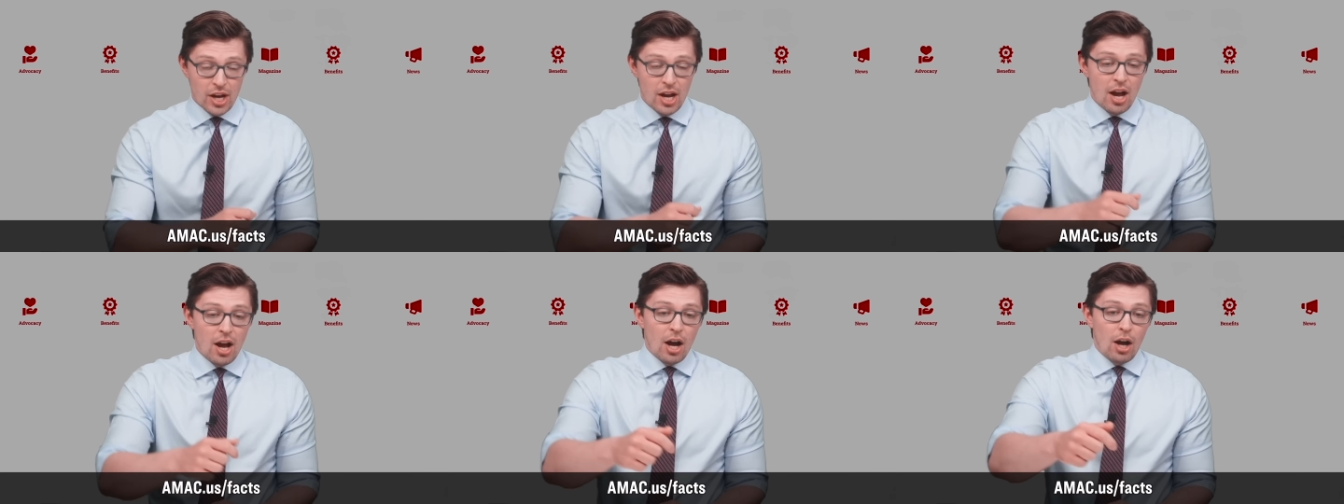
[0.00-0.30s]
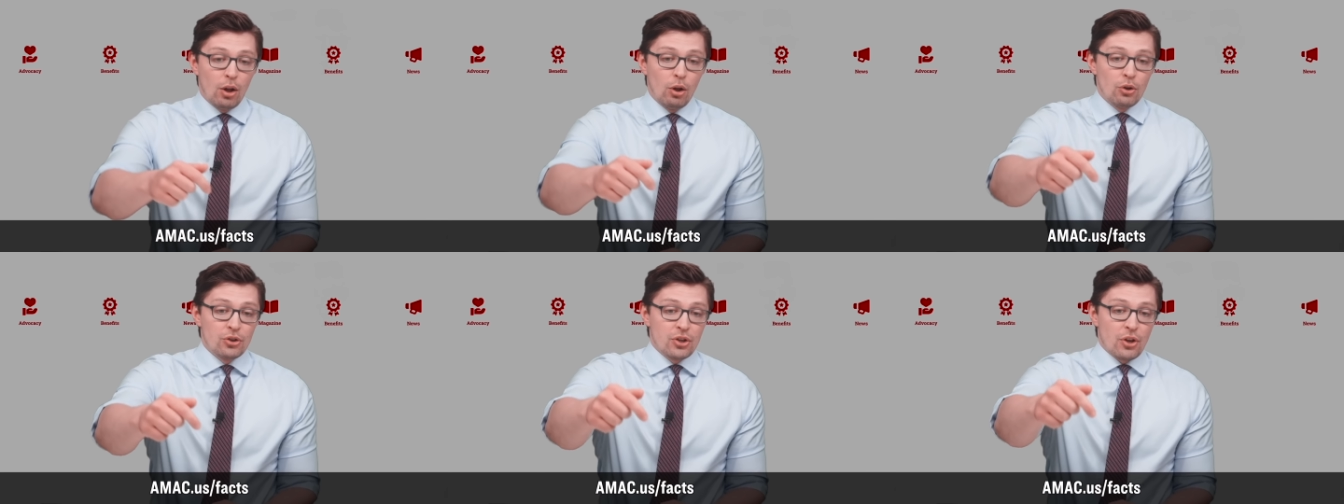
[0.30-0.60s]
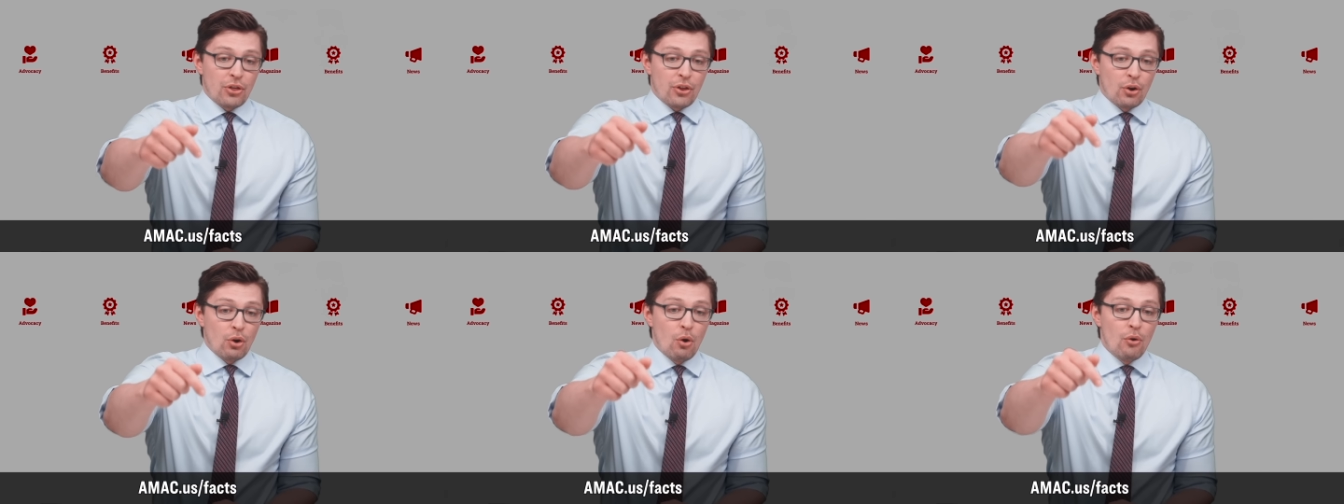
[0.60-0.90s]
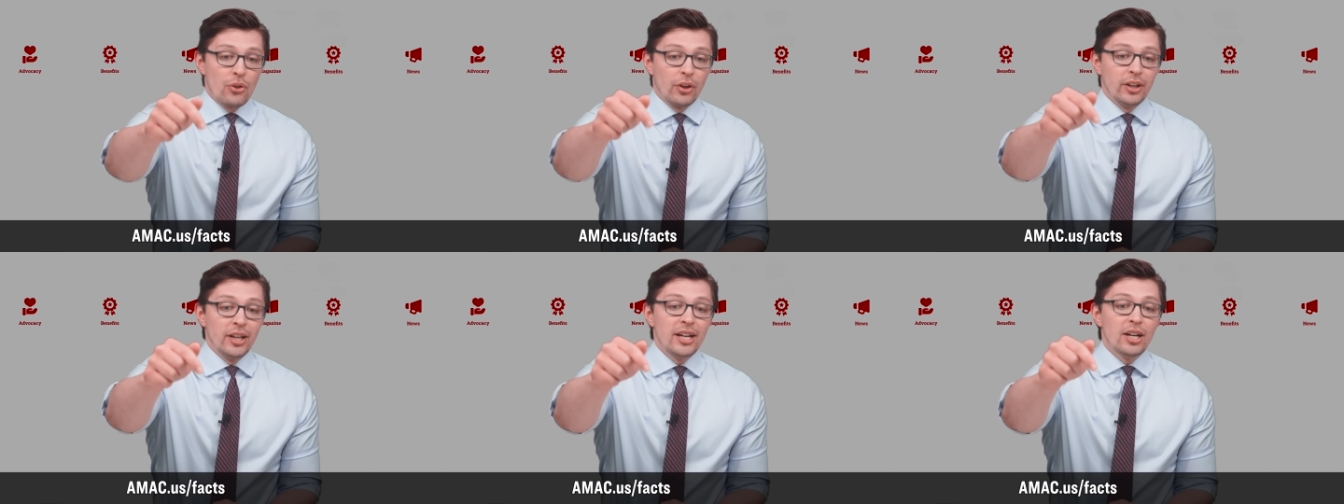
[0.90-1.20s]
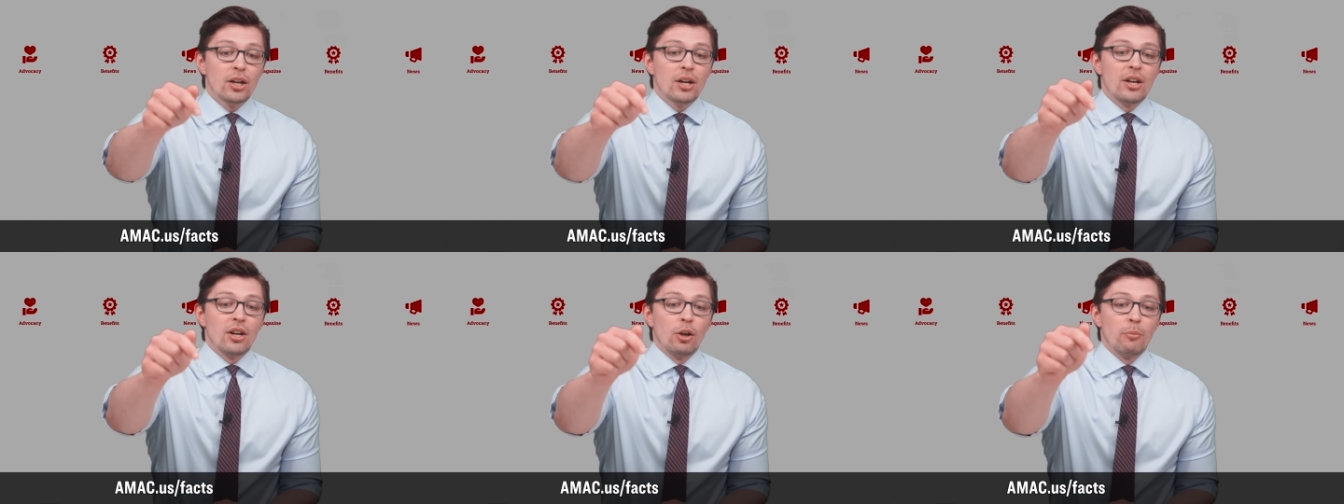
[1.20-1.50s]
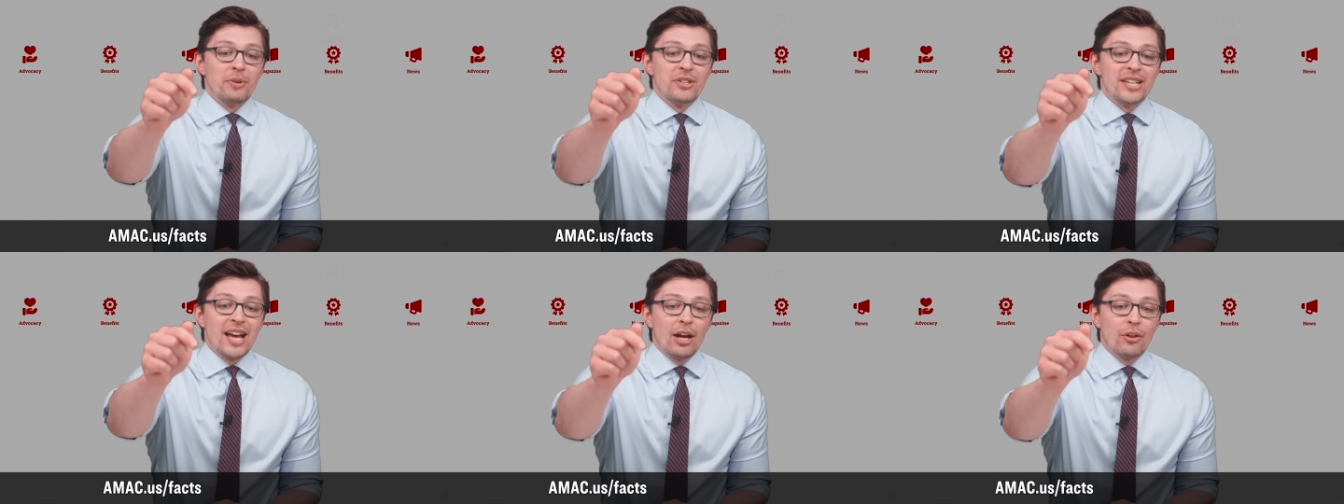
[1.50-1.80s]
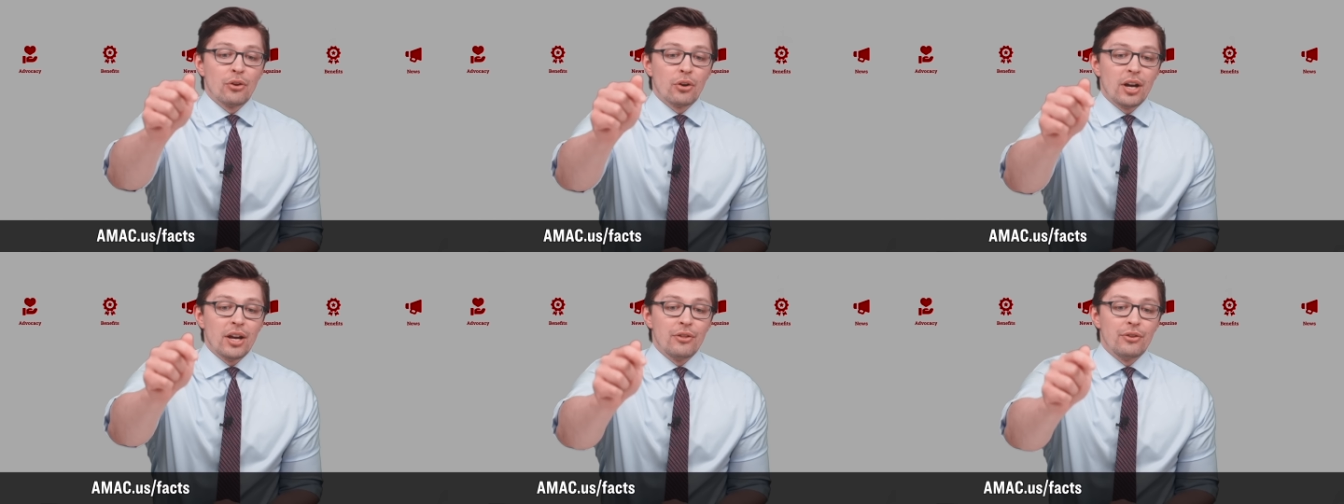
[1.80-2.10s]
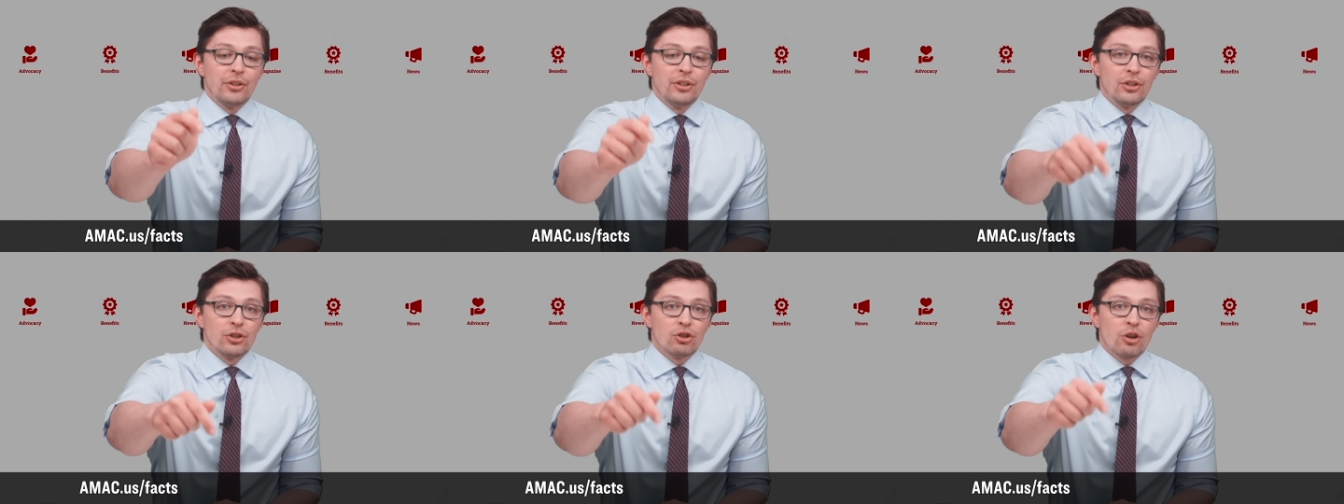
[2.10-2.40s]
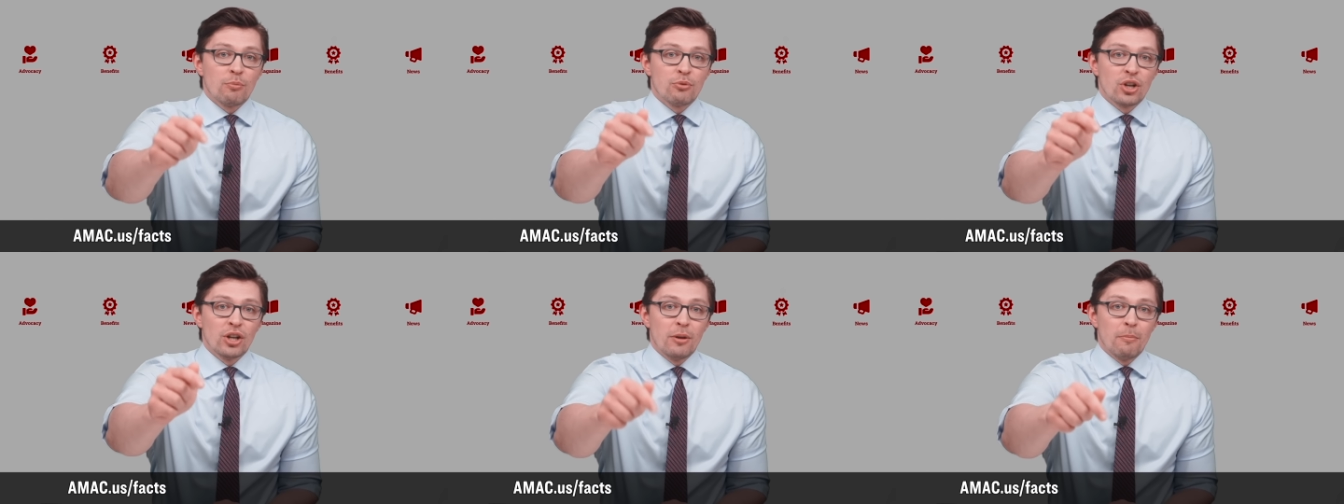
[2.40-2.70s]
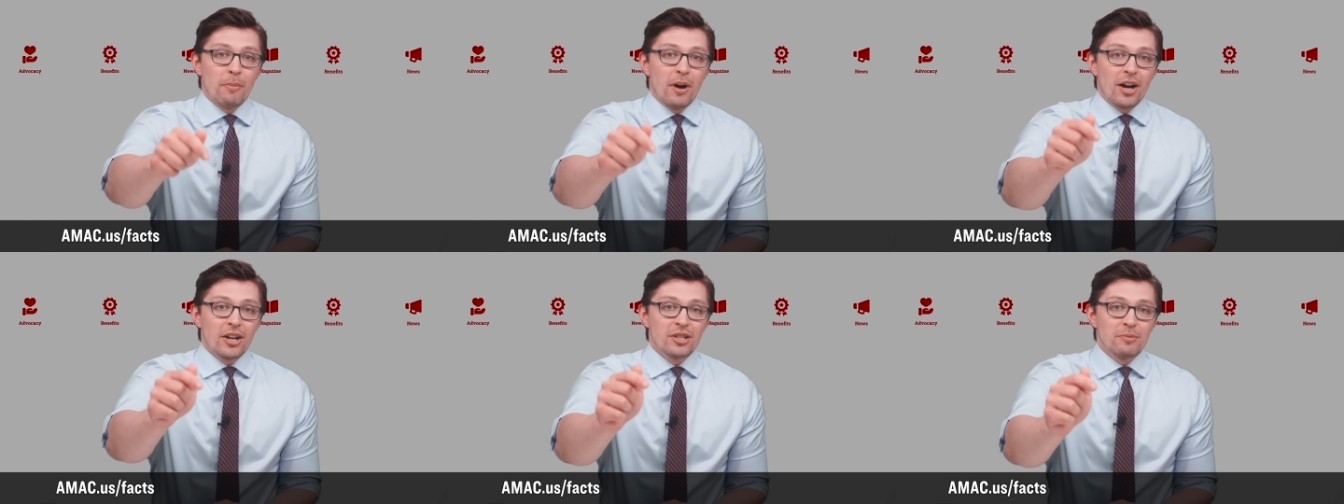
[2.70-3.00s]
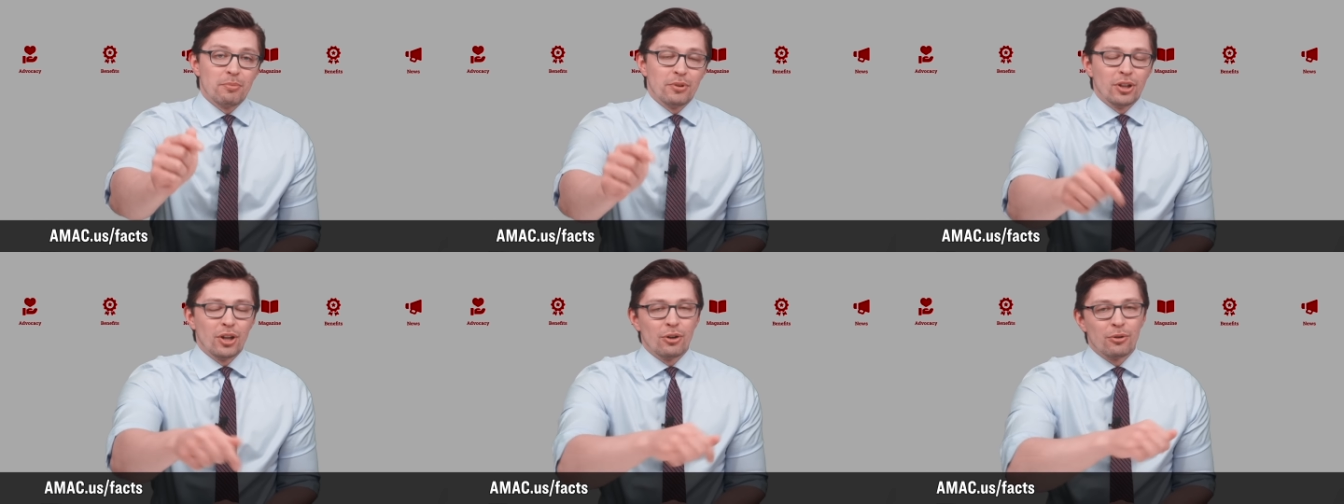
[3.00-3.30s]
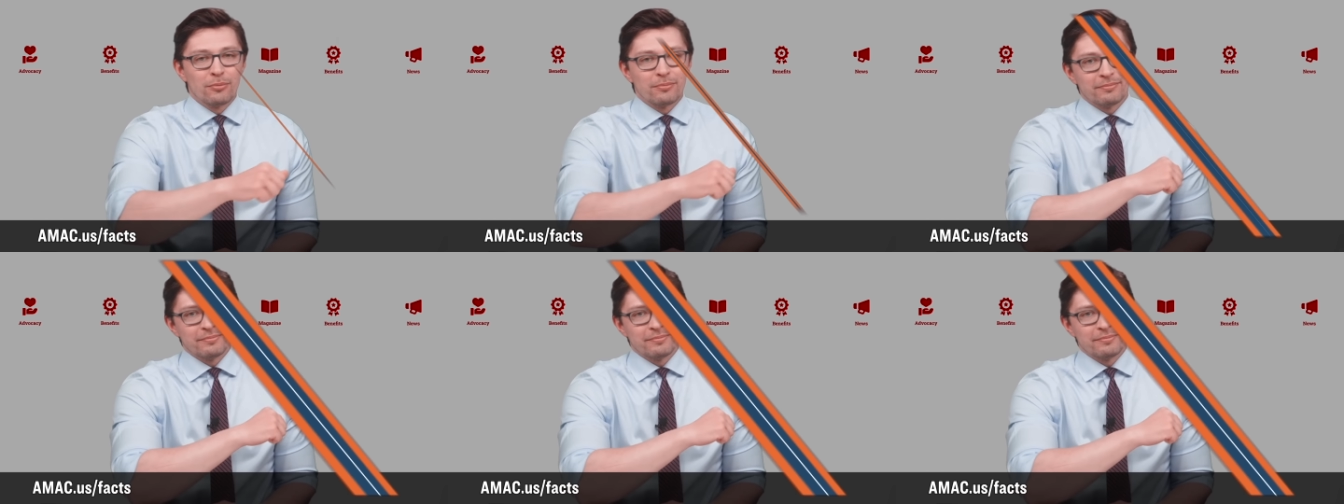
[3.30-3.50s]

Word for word: also throw the link, it'll be down there in the description box below.